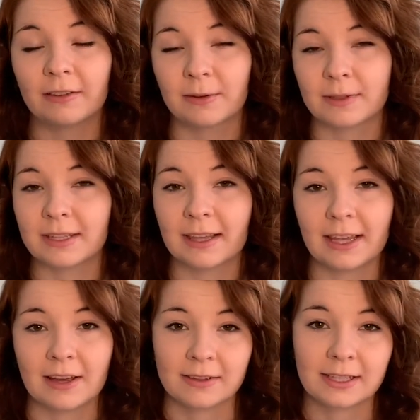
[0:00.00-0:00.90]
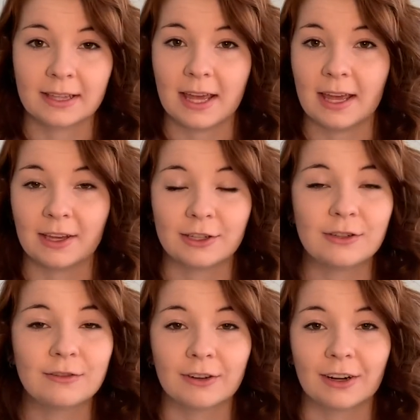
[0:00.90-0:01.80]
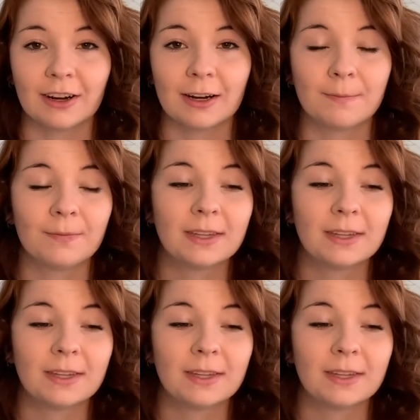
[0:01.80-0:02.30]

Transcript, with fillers: There was nothing else that they could do for her.